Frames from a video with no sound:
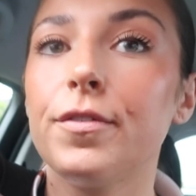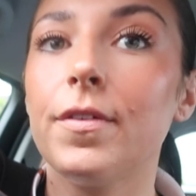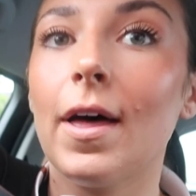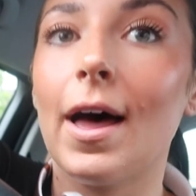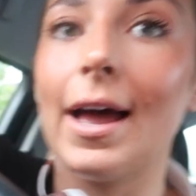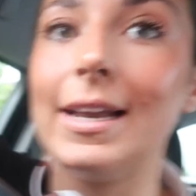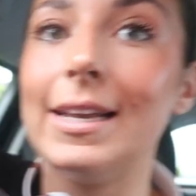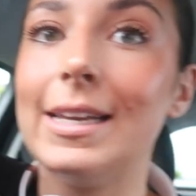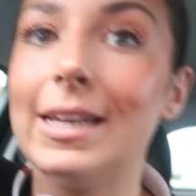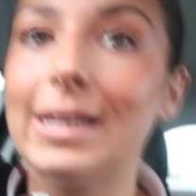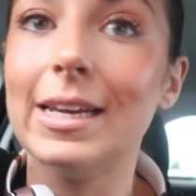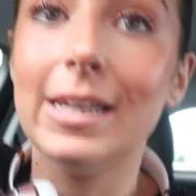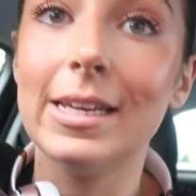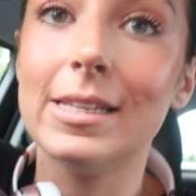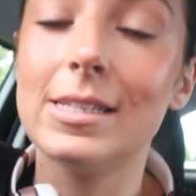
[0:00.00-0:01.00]
that I
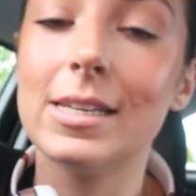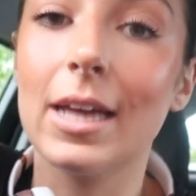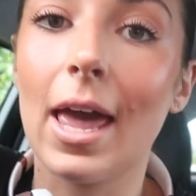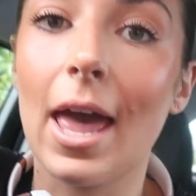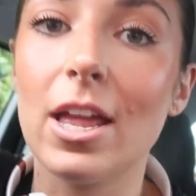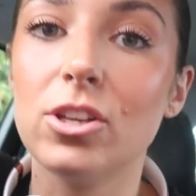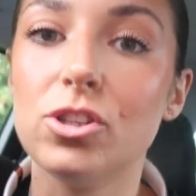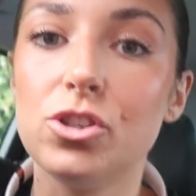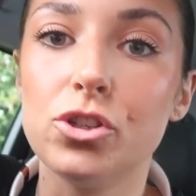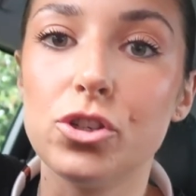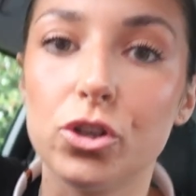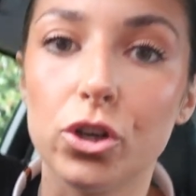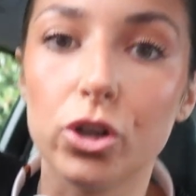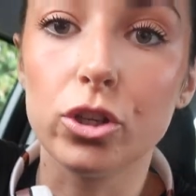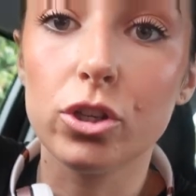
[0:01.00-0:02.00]
need to get
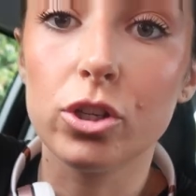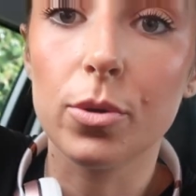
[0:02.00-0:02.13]
done,